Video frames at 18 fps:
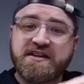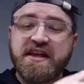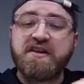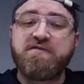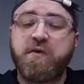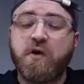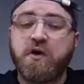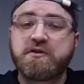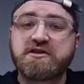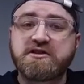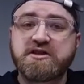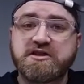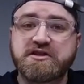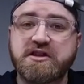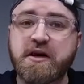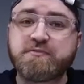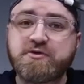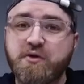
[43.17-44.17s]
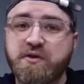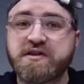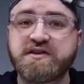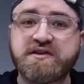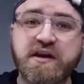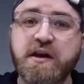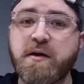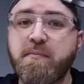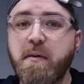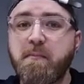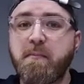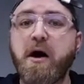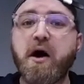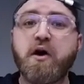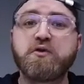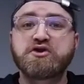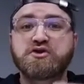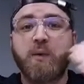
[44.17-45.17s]
defaults to some sort of cinema
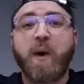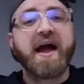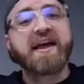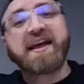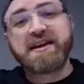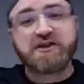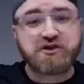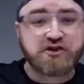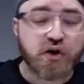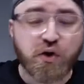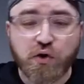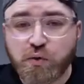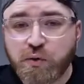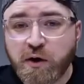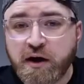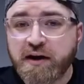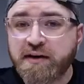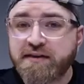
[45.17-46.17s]
mode so I can do